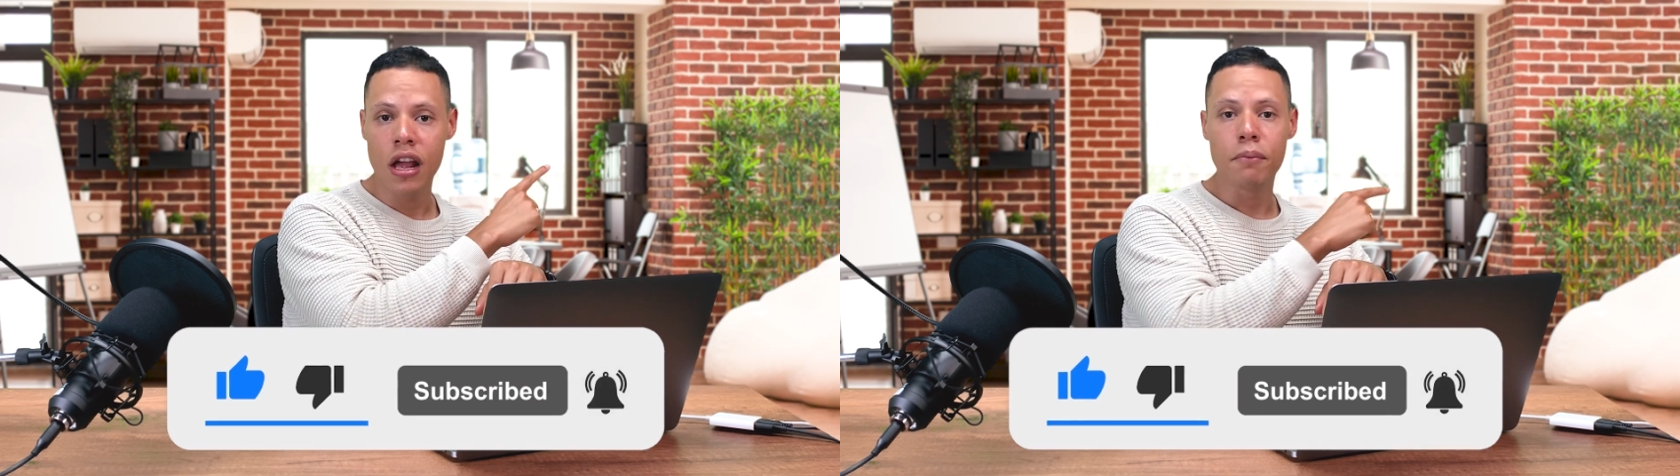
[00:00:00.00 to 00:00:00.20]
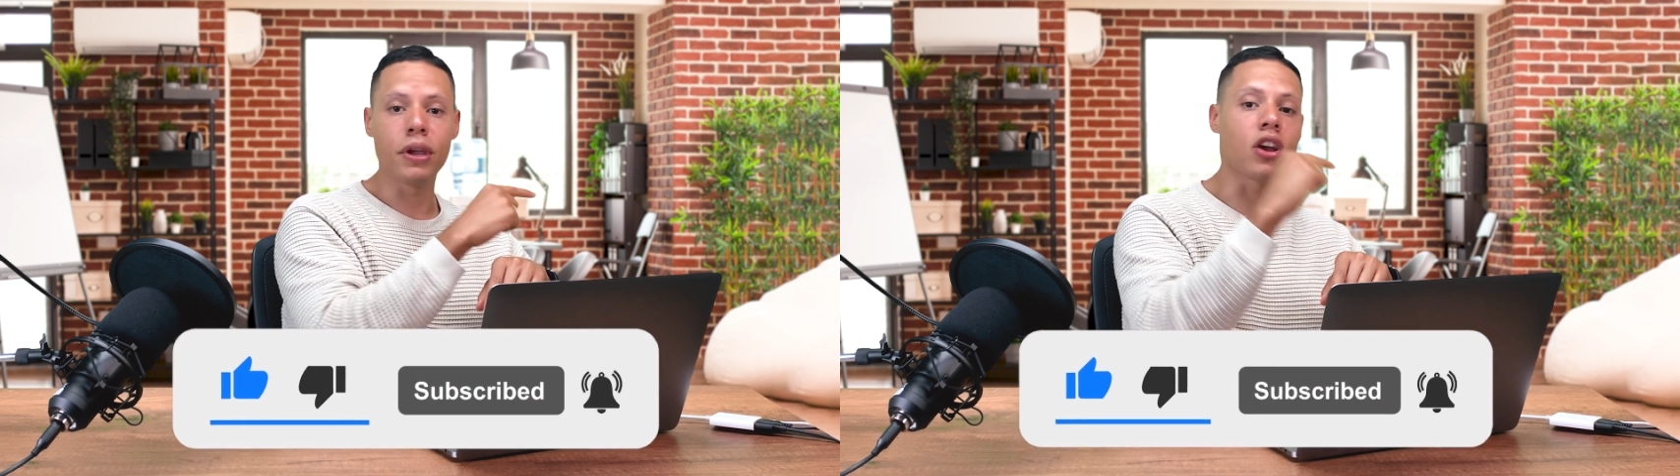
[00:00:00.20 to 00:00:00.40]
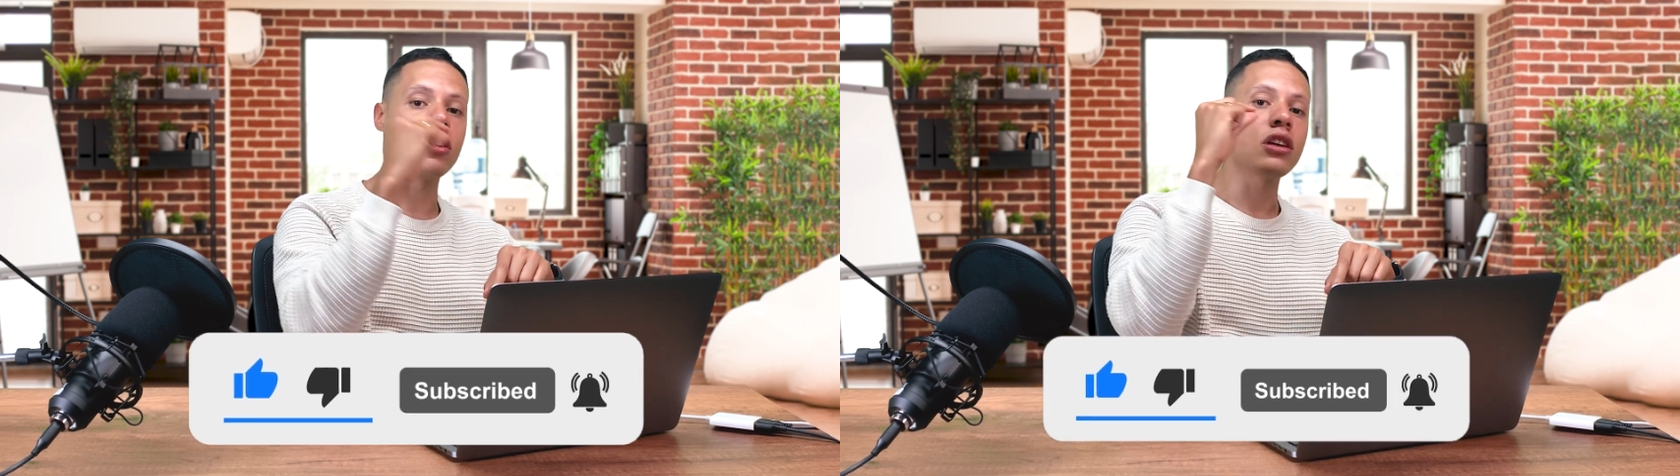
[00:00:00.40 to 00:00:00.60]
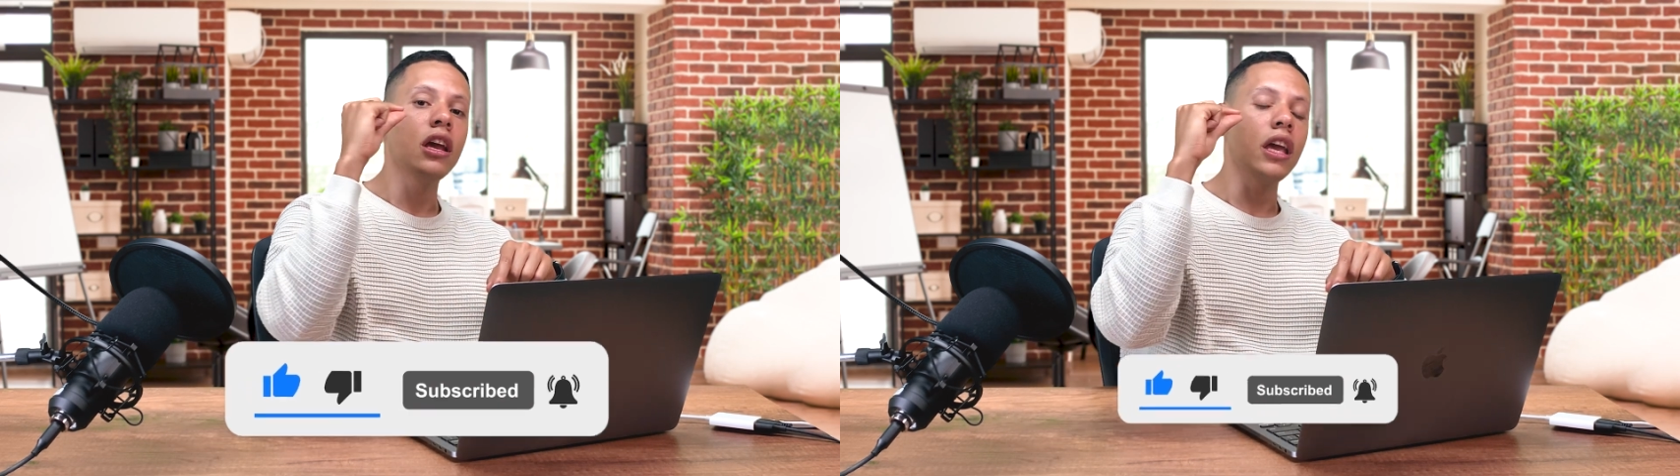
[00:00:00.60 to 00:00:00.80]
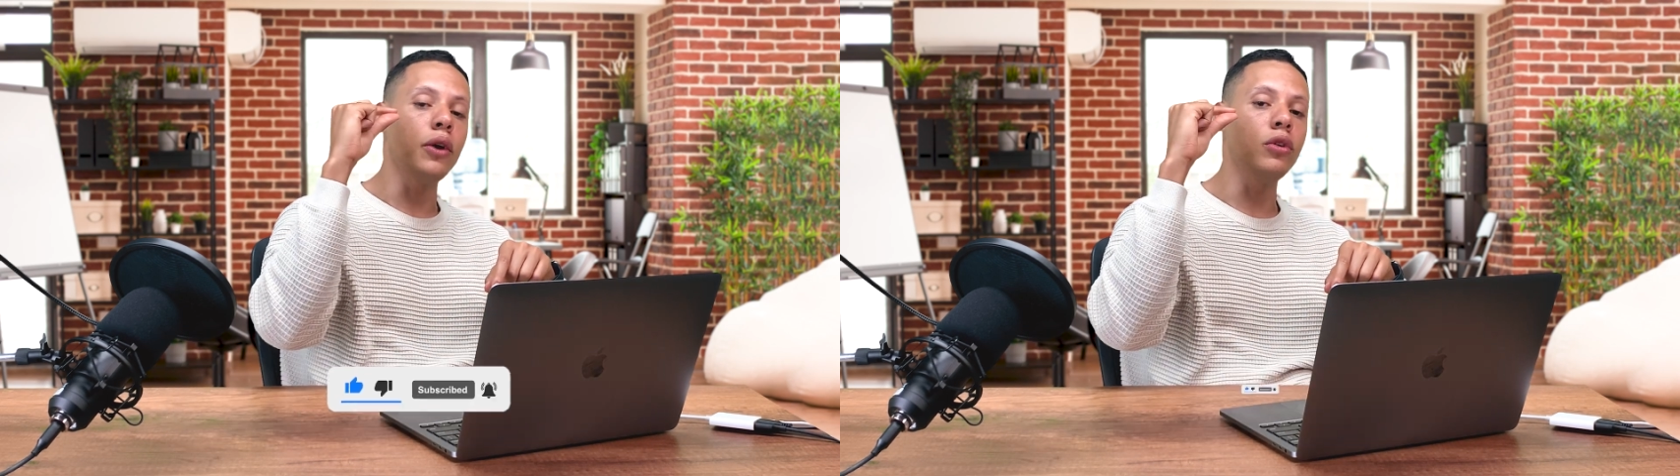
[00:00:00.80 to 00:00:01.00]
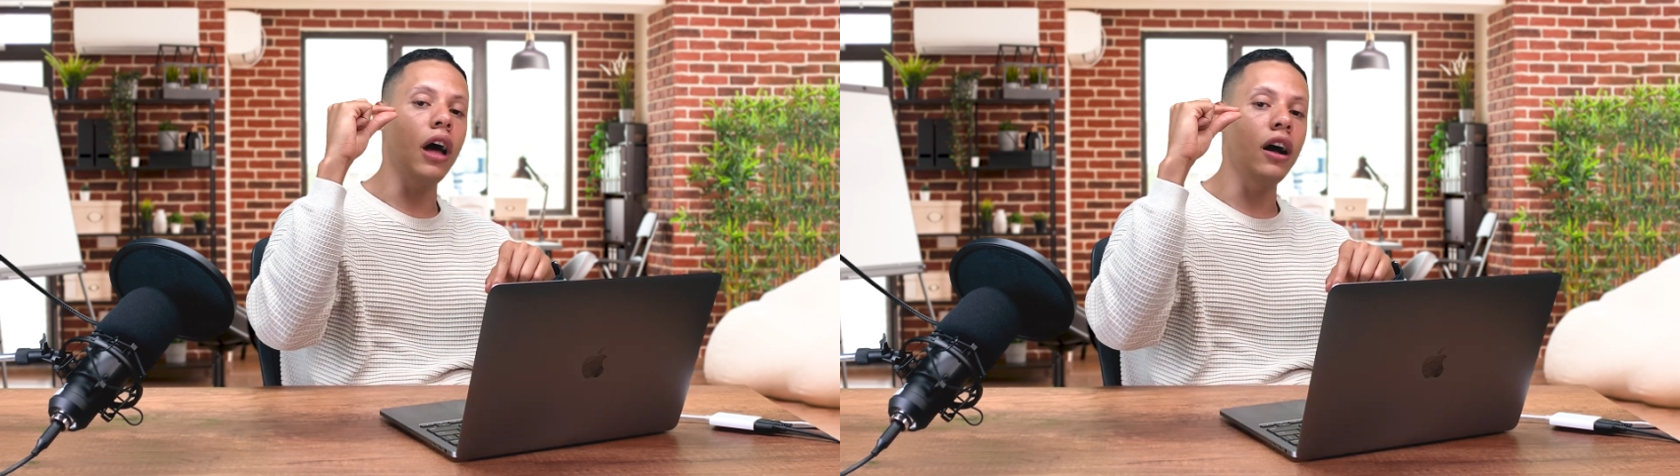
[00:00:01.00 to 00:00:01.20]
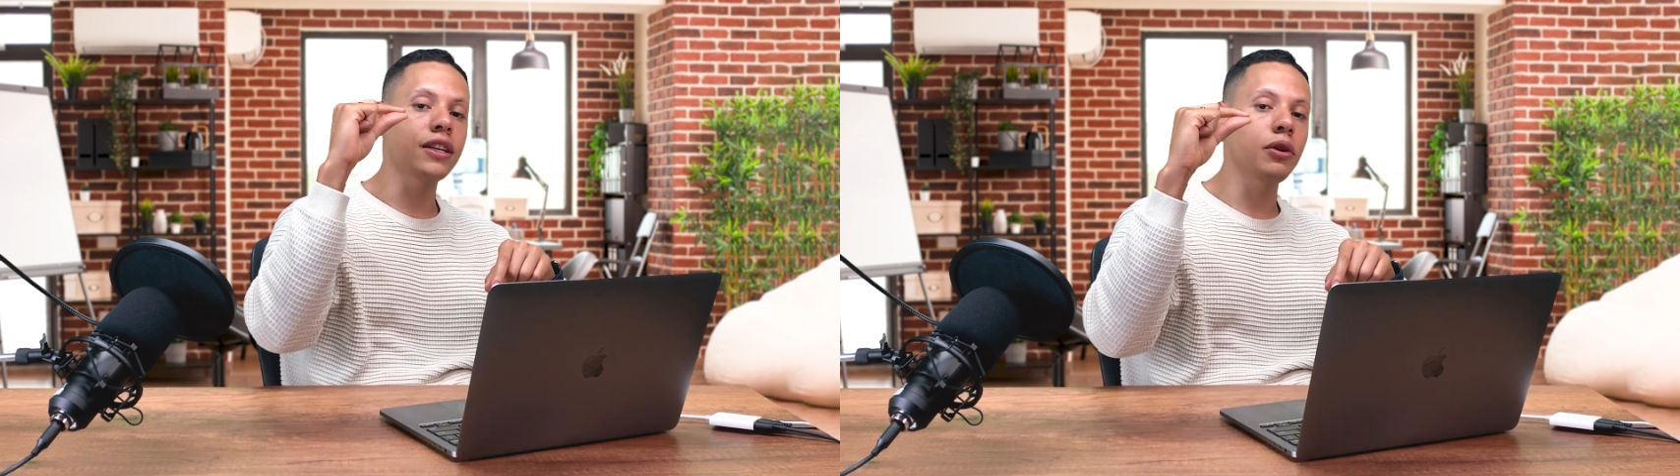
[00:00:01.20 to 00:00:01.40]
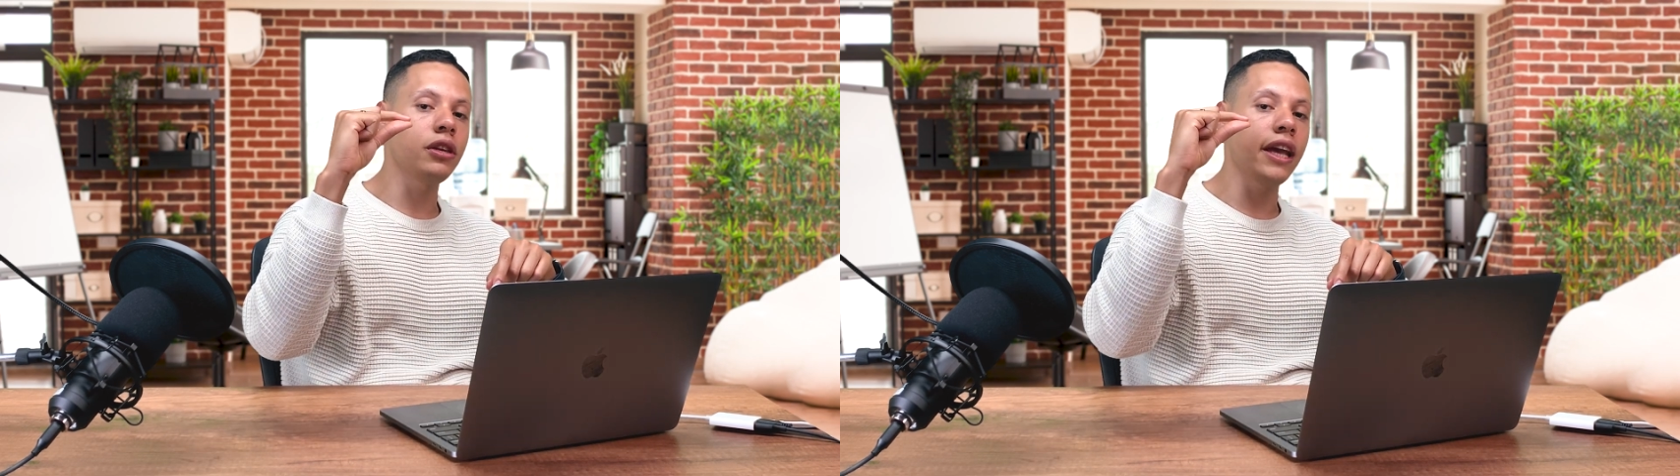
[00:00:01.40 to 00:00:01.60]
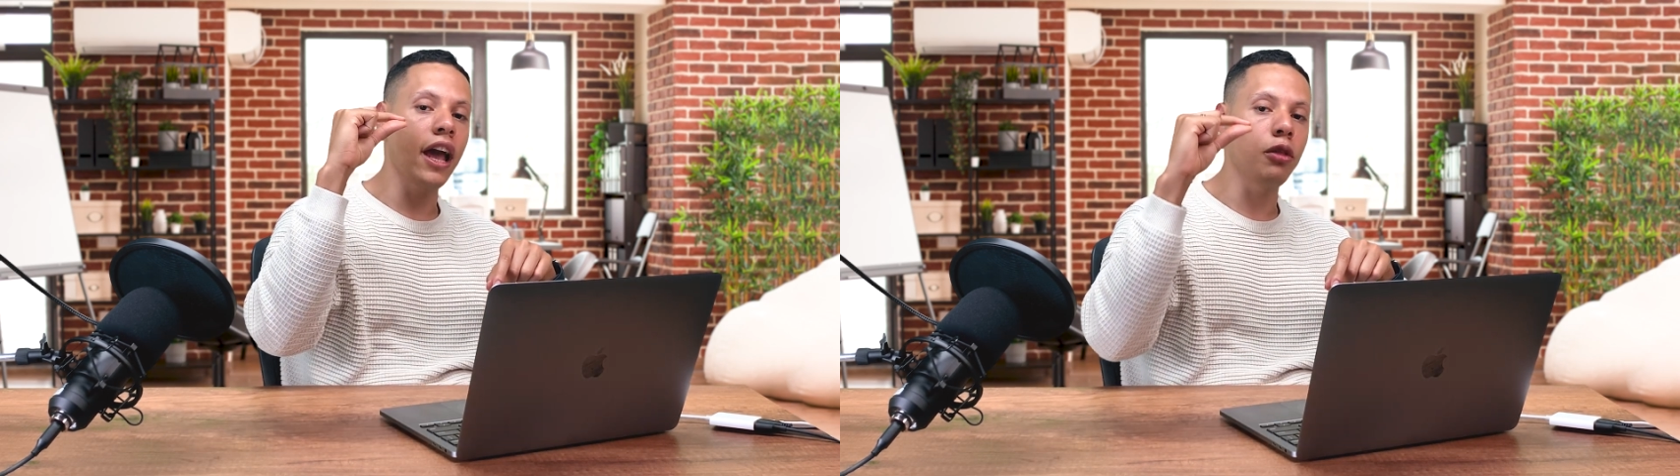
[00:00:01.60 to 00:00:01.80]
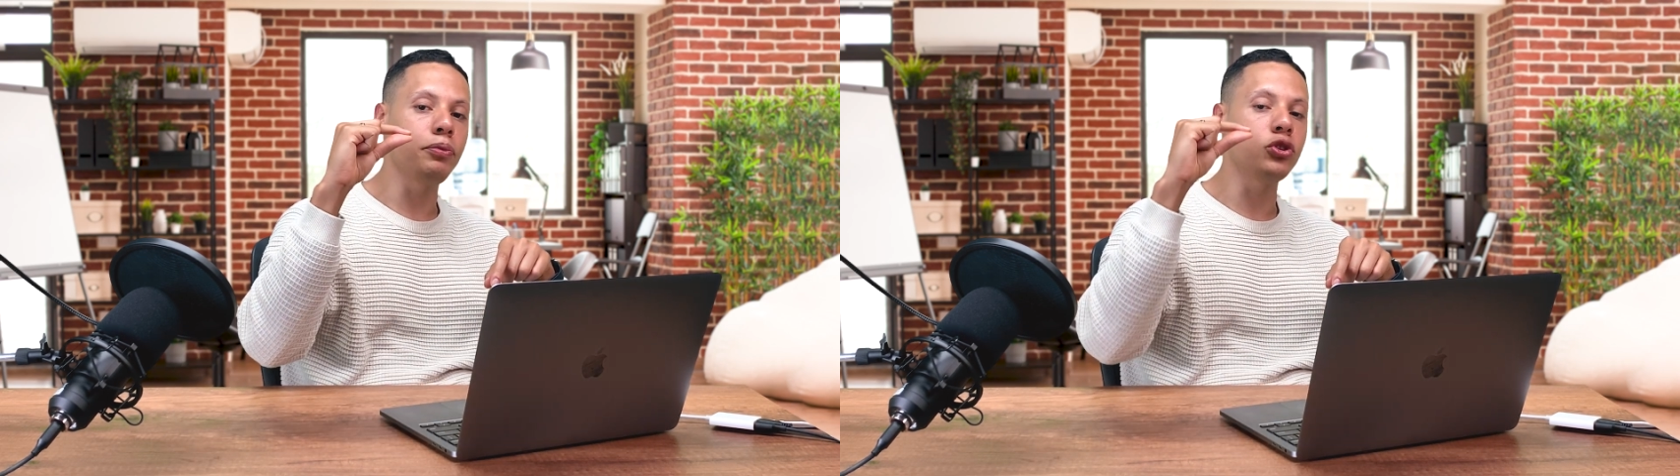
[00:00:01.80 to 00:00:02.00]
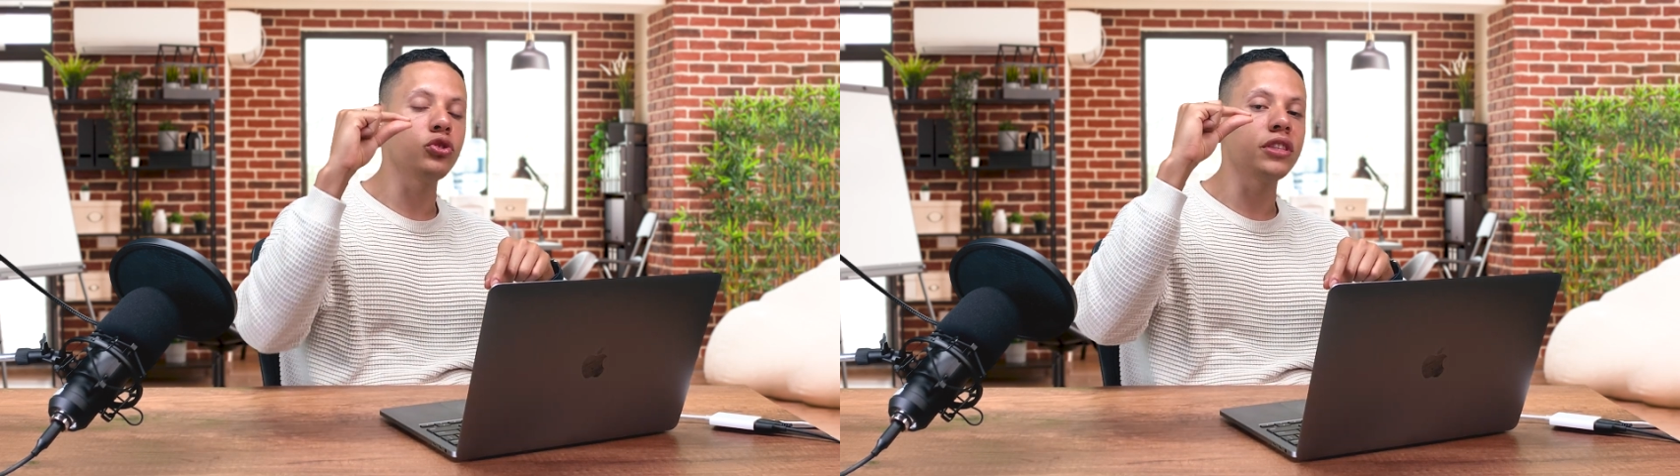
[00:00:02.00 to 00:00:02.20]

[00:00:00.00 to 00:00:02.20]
because it will actually help you to